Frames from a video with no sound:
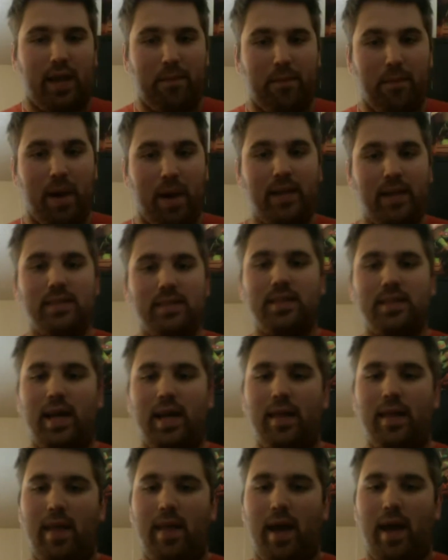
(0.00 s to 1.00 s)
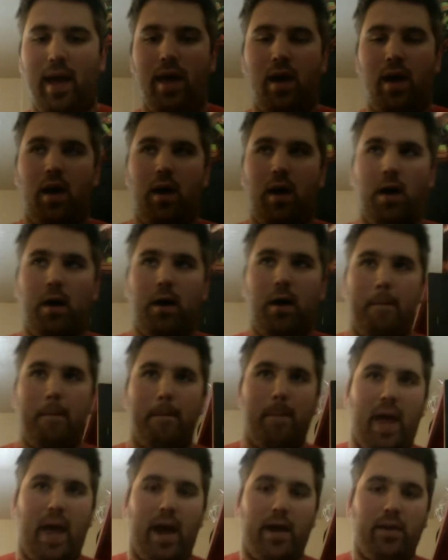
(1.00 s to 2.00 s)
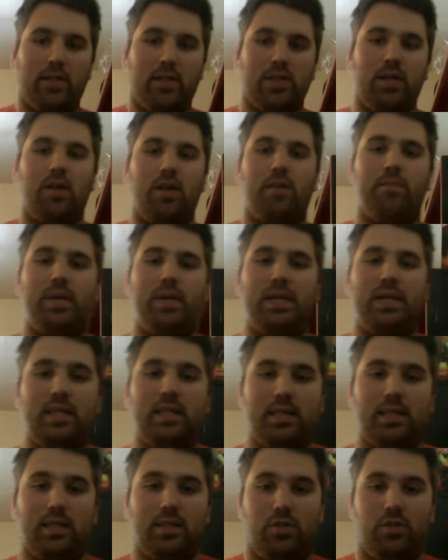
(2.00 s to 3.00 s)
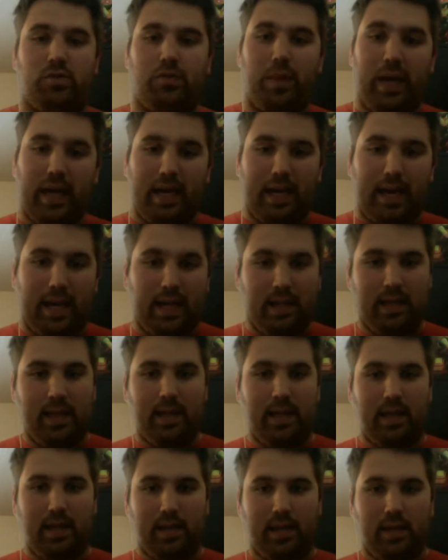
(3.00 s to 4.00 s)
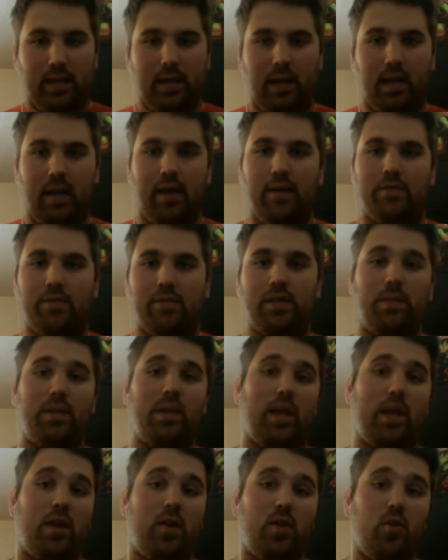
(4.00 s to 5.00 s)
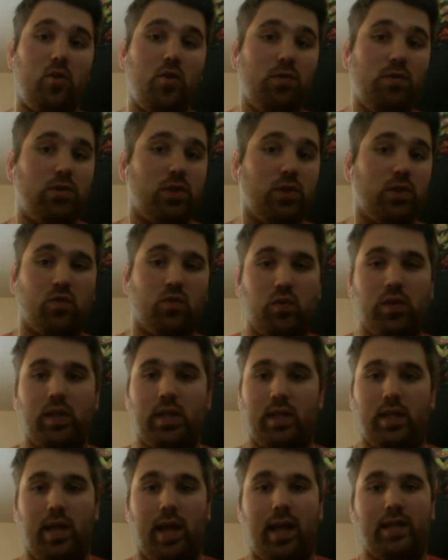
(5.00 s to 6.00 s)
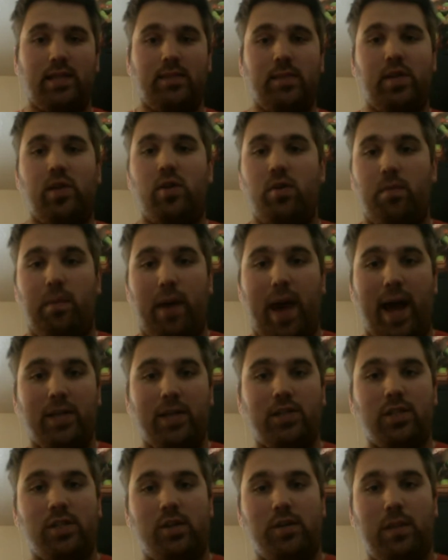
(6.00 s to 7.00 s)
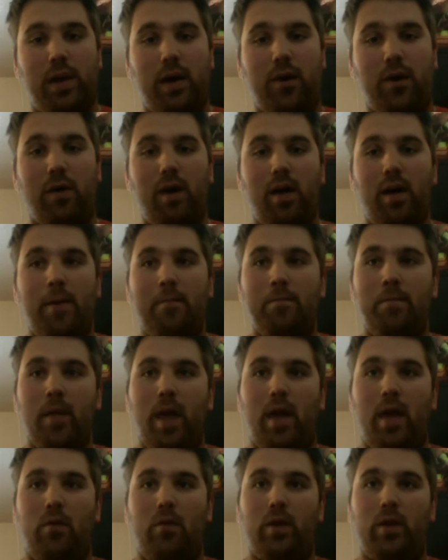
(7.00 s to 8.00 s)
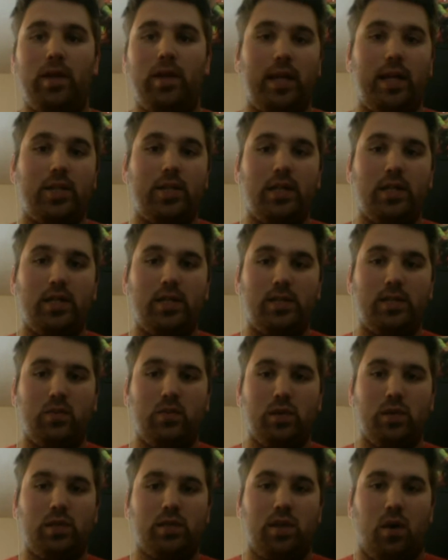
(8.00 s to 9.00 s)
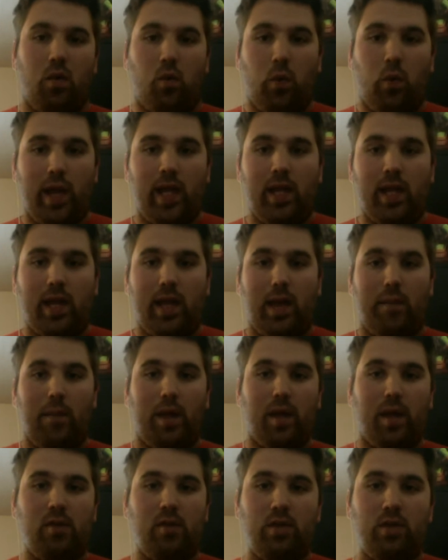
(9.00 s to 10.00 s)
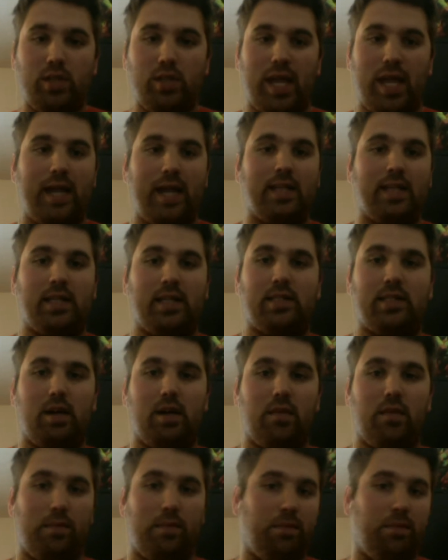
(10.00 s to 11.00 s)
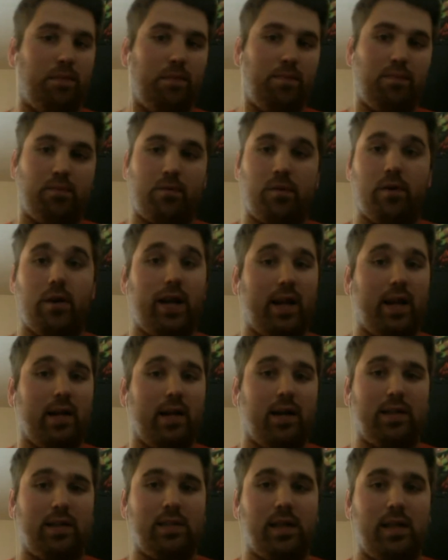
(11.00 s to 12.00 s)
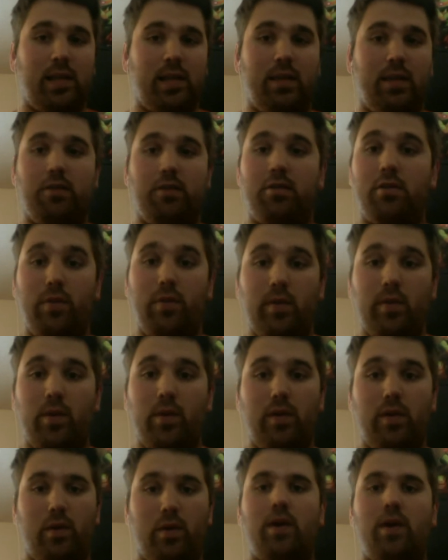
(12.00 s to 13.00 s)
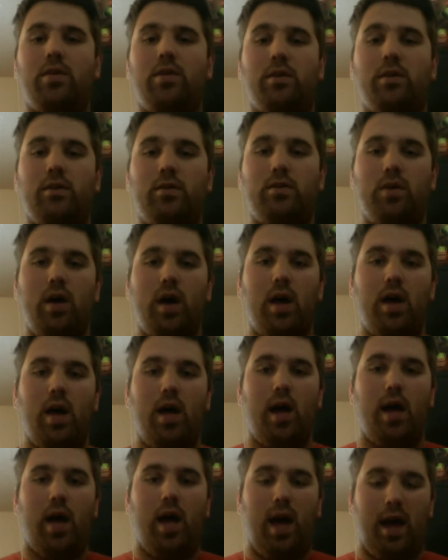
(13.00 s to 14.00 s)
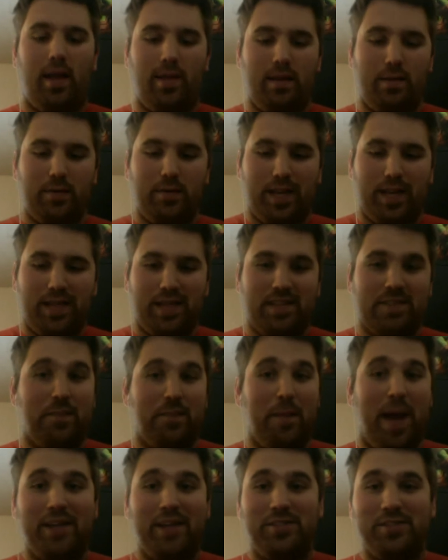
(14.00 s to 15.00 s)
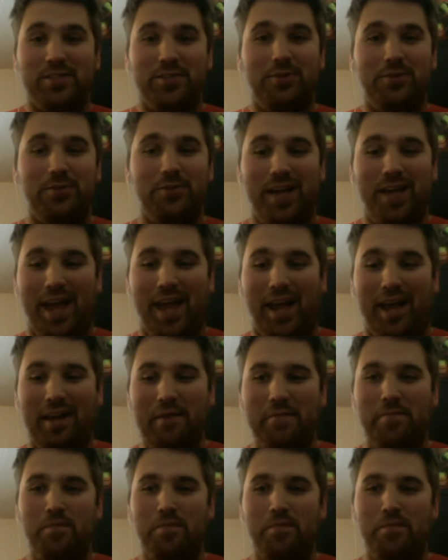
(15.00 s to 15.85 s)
mindset that how you start a business is you pick an idea of something that you just really like, something you're passionate about, and really it just was a waiting game. Like, you just had to start creating content and doing what you want to do, and there was like this magical like